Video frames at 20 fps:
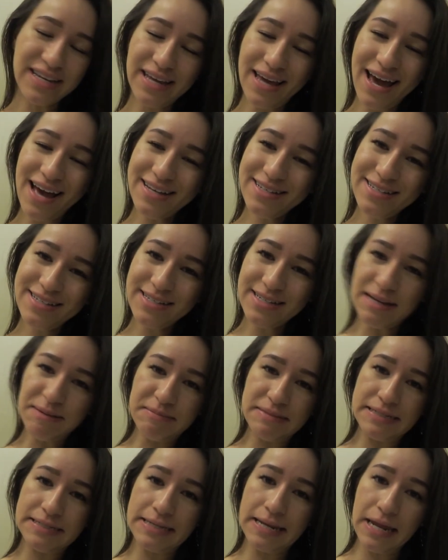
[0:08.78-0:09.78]
yes, I'm
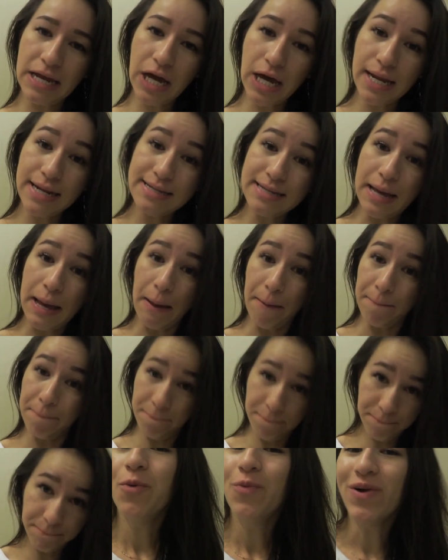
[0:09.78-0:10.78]
sitting on a tub.
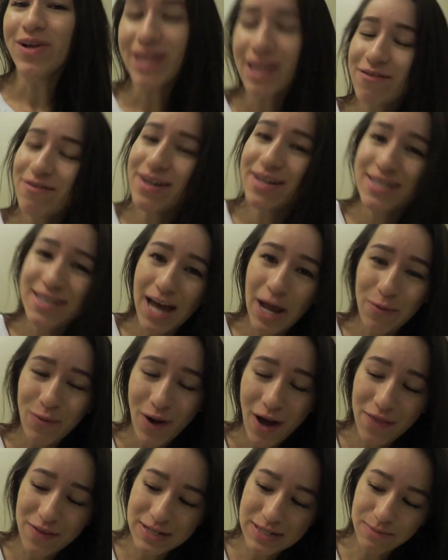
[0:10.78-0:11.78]
We're leaving
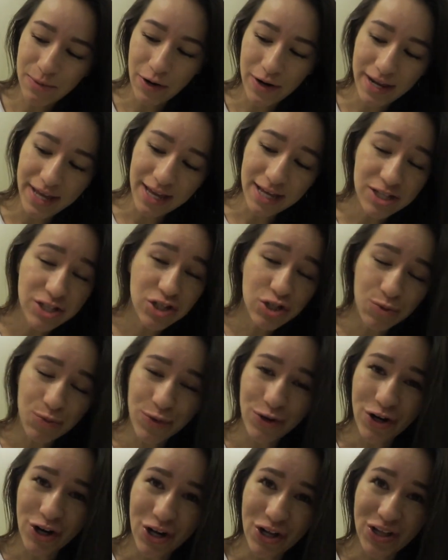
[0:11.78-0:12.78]
Taiwan this morning, it's
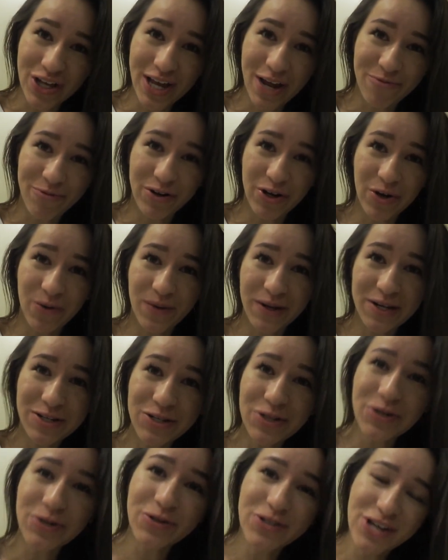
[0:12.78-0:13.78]
super early, and we're going
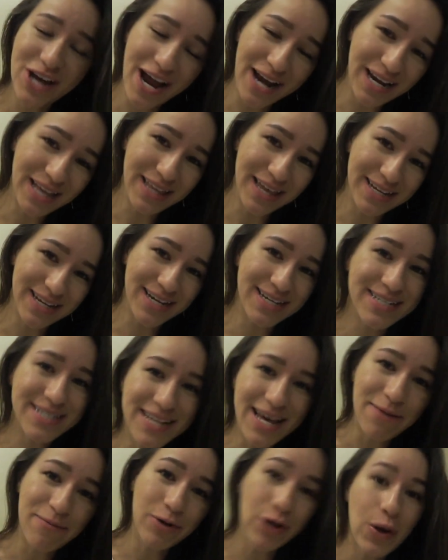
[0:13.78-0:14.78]
to China, like I
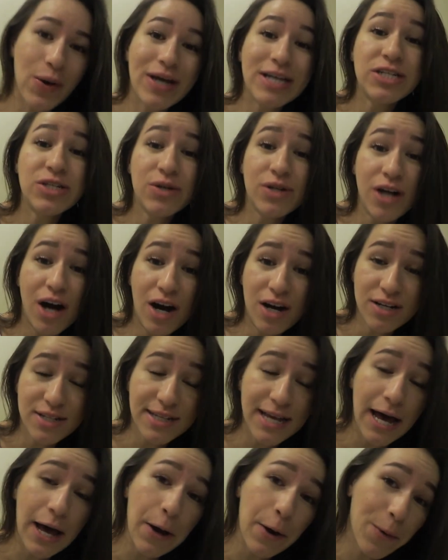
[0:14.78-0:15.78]
said. We're going to
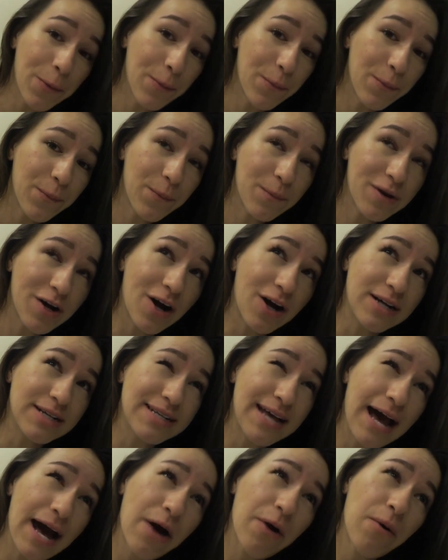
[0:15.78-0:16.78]
Gongzhou.
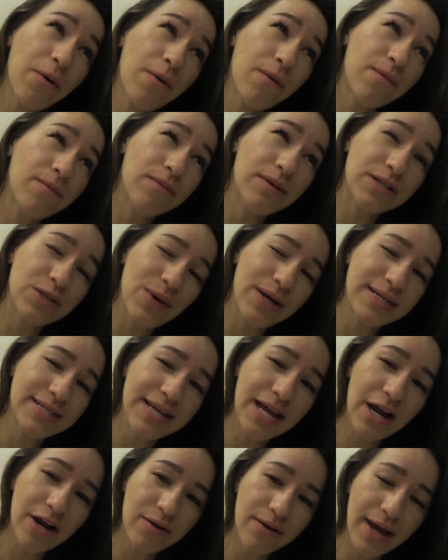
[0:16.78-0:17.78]
Gongzhou? Do I
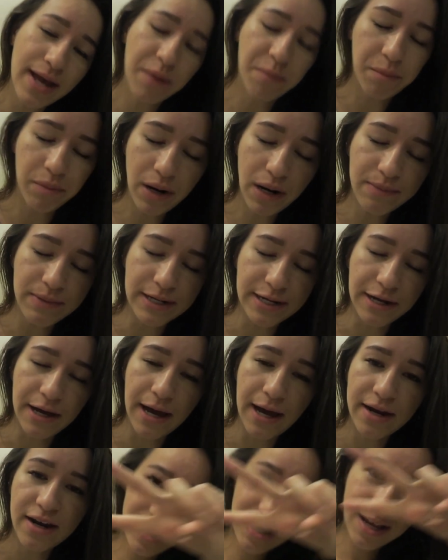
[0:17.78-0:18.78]
say it right? Probably
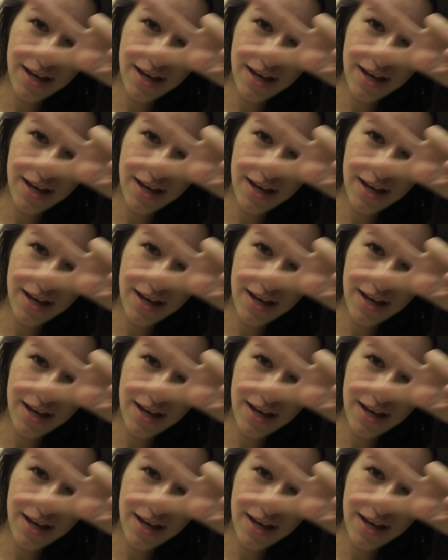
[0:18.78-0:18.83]
not.